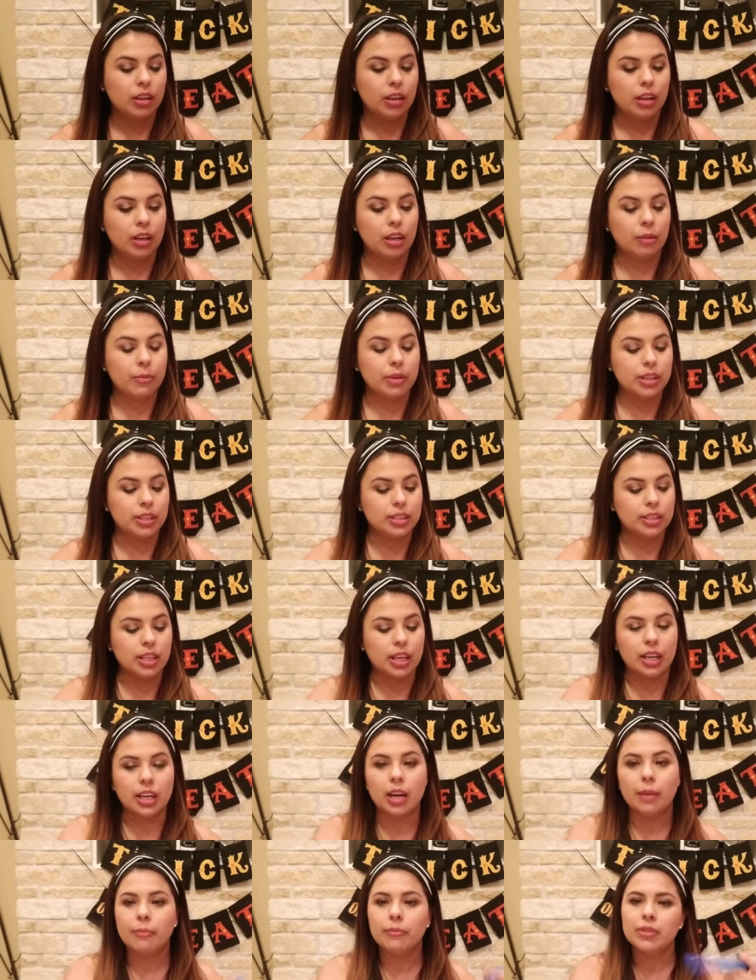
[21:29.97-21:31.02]
and I'm going to set it
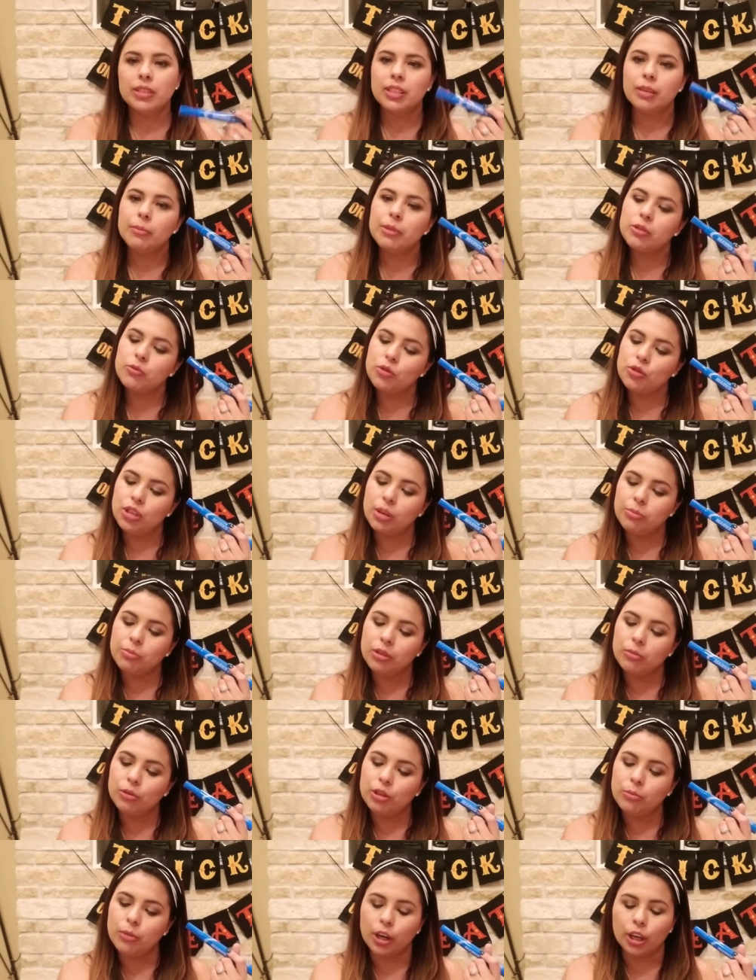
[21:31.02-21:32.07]
up. I'm going to switch it up to a
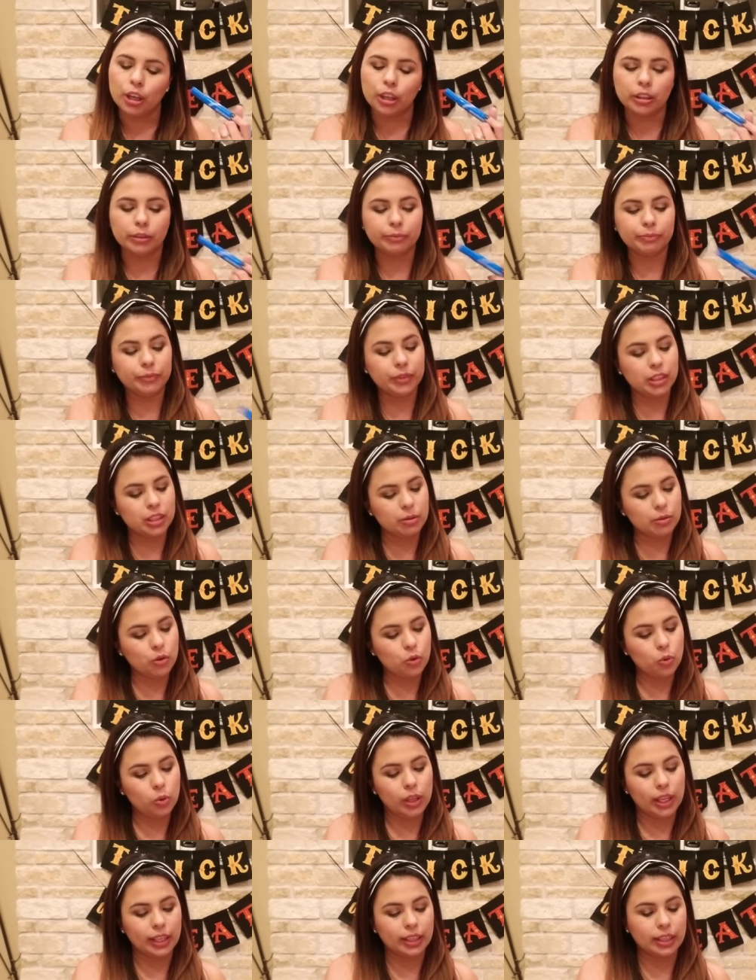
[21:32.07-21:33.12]
blue marker because I'm cool
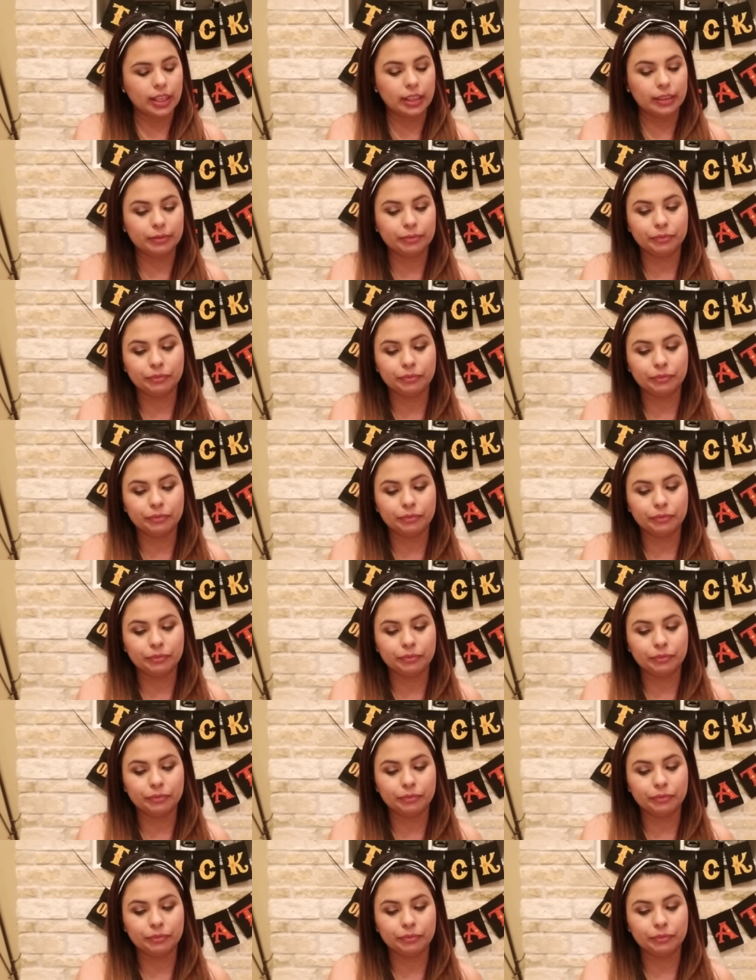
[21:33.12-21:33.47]
like that.